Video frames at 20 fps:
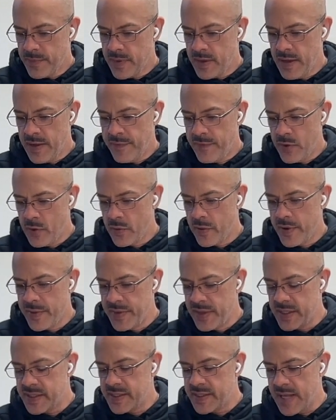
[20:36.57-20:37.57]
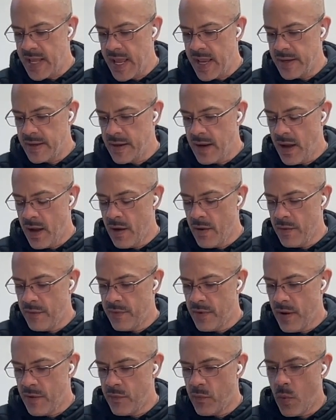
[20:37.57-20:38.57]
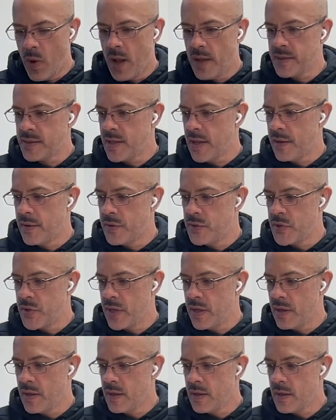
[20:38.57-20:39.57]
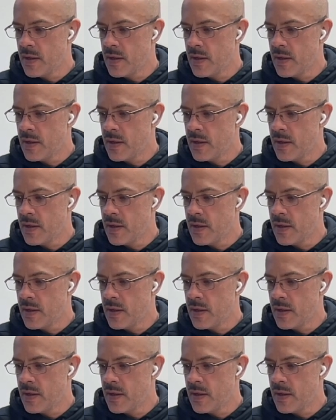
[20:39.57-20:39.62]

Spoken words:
If you're in this 10 of Wands energy.